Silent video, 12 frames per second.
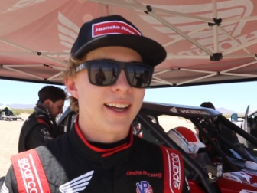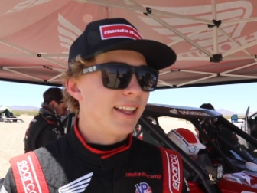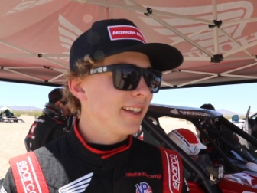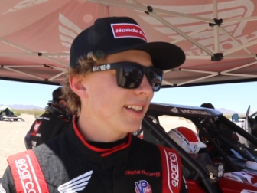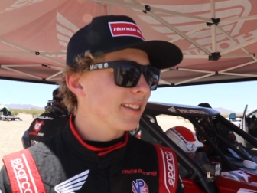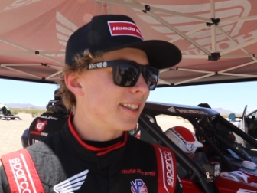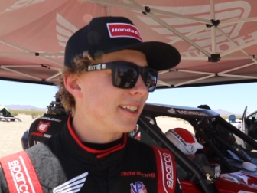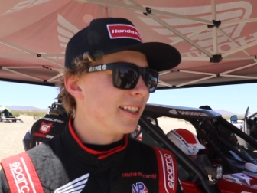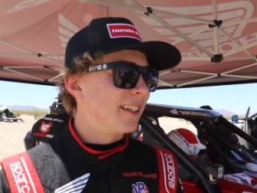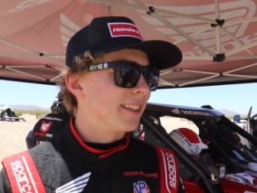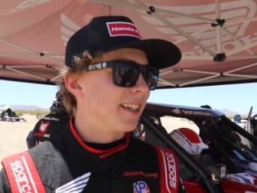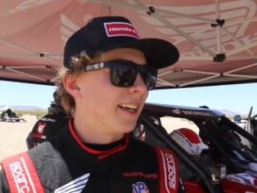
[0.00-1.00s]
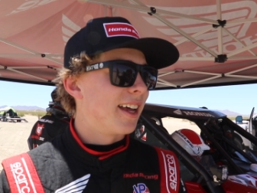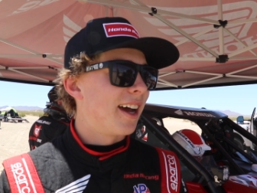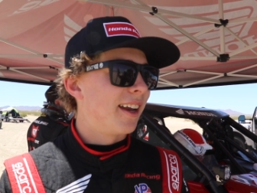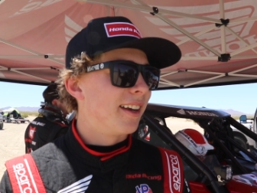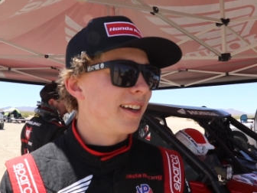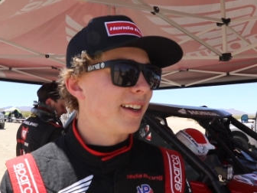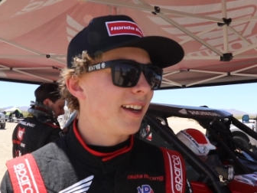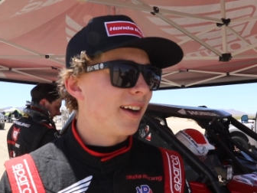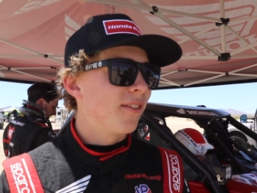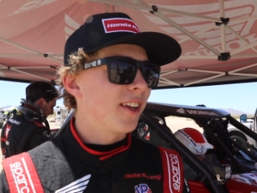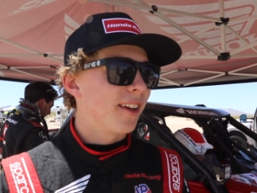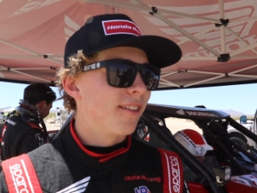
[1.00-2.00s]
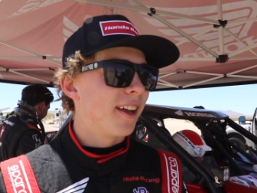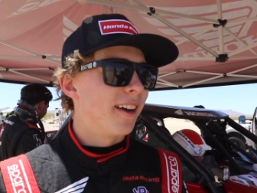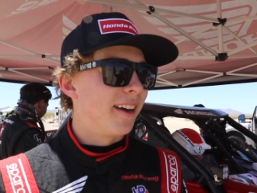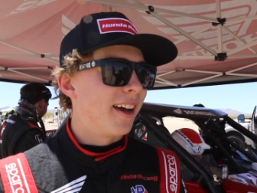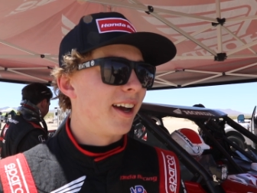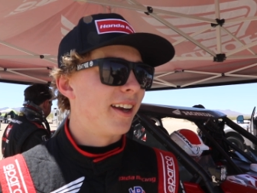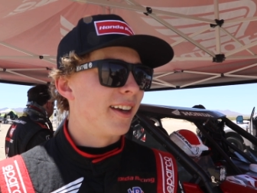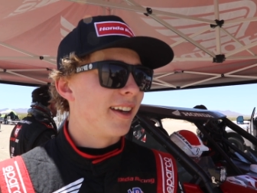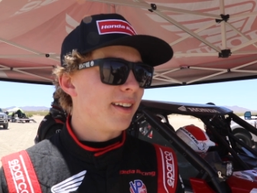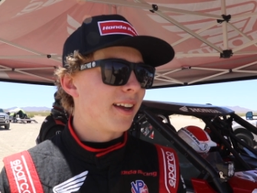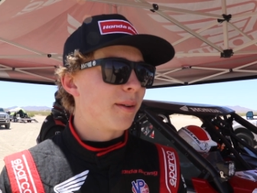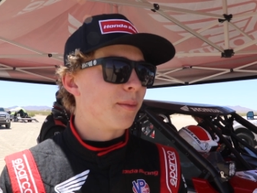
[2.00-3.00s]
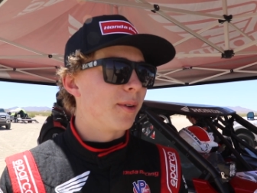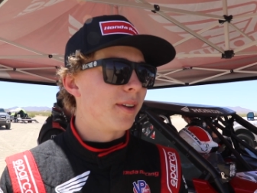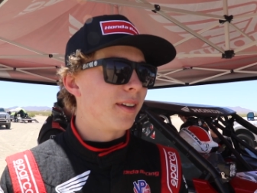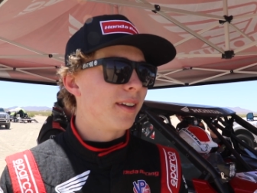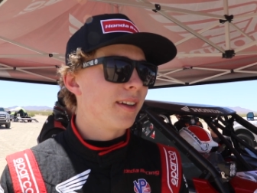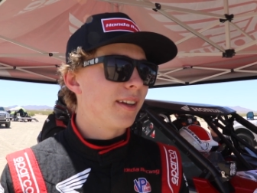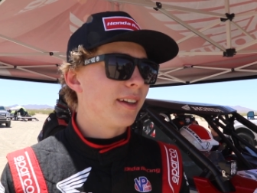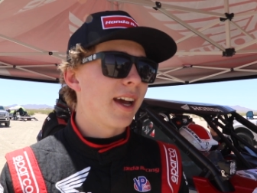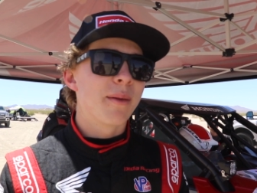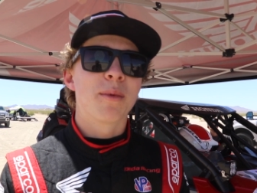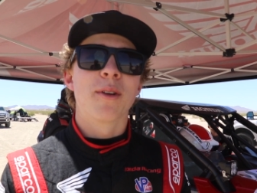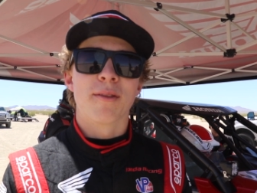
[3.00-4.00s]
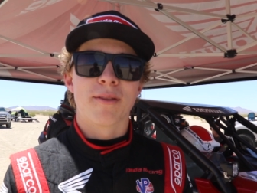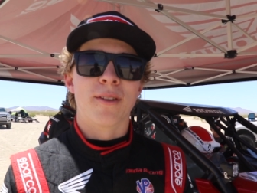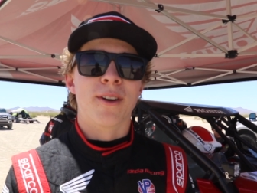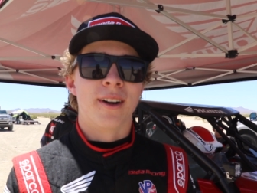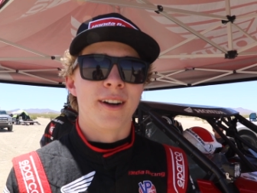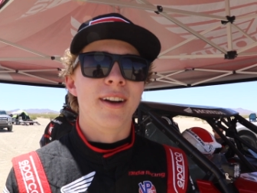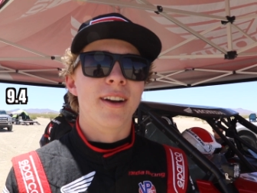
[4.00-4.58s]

I think that's at least a nine. I'm gonna give that a nine. Nine point nine point four.